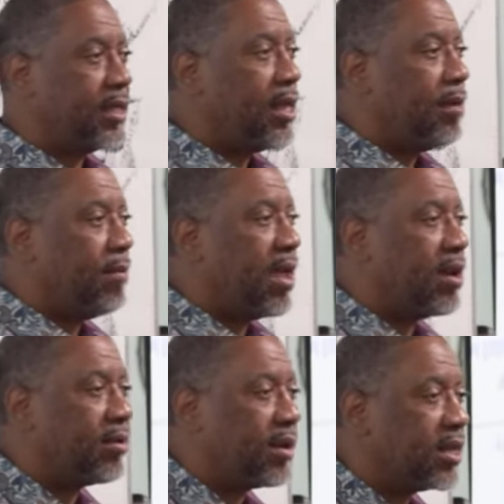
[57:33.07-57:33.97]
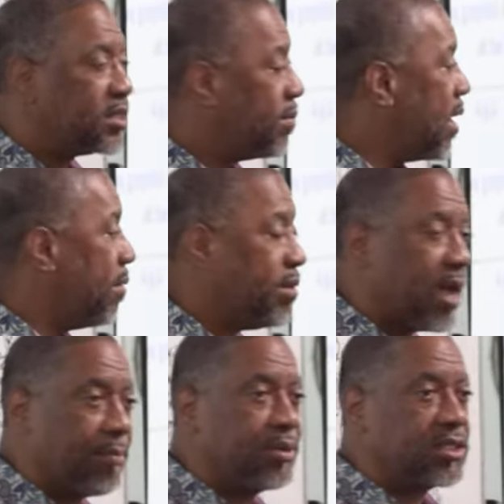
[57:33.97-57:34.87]
Man, that, listen, man, you gotta
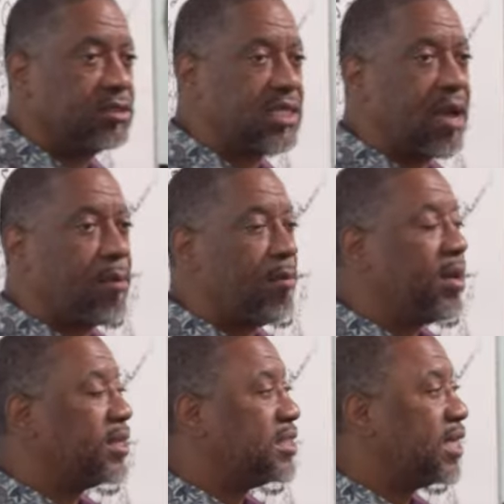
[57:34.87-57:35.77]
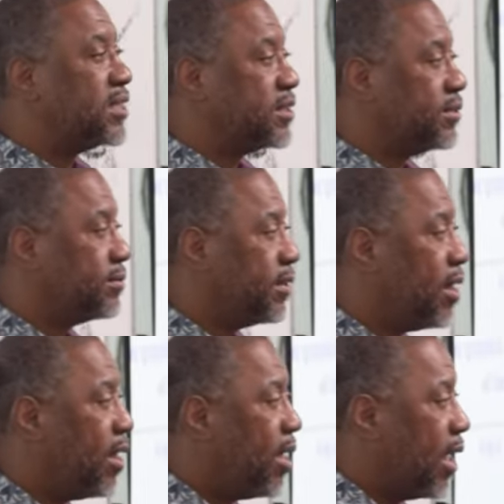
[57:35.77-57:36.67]
put your time on meditation.
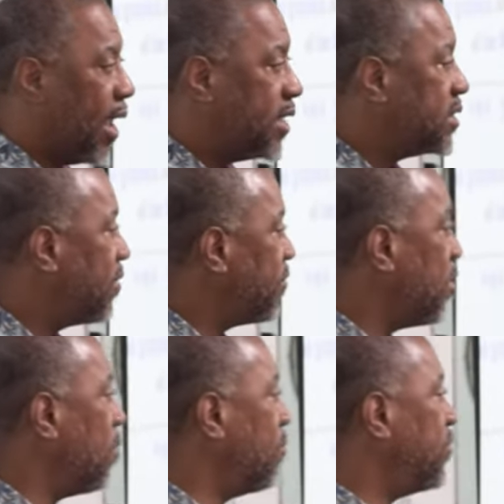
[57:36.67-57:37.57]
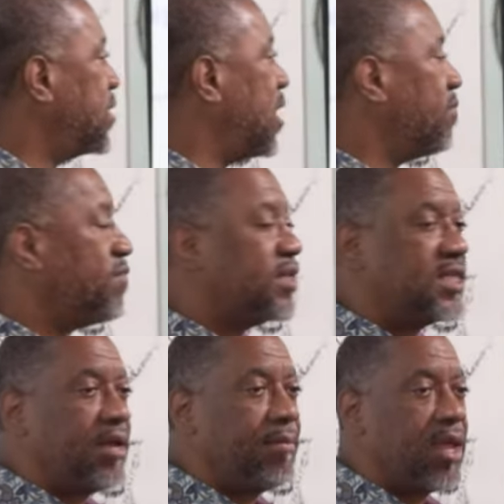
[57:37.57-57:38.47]
ain't just for no 10 or
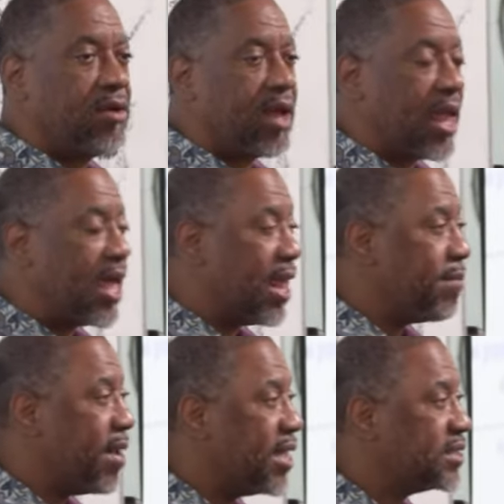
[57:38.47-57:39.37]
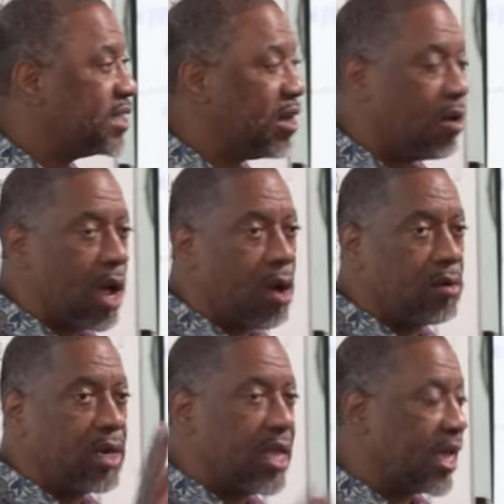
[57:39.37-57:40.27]
15 minutes. You gotta have that mindset on all
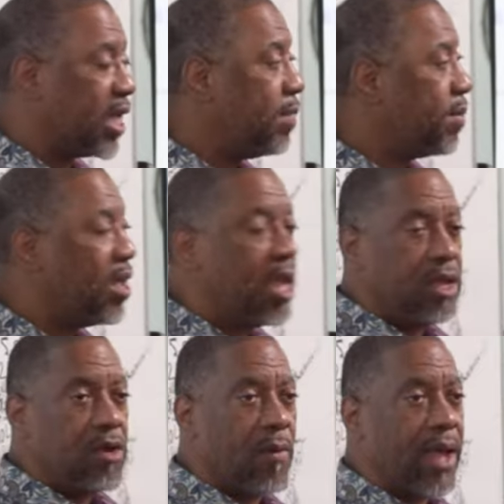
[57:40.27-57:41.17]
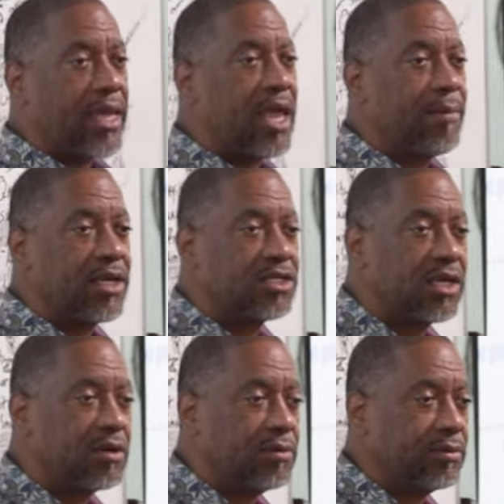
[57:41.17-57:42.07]
day. You gotta keep your, you know why you keep me in
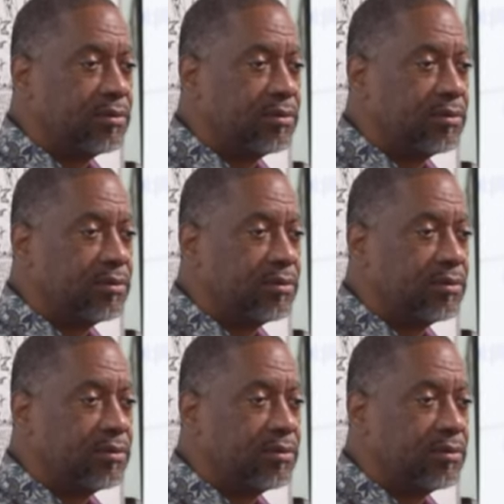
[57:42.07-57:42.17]
shalom?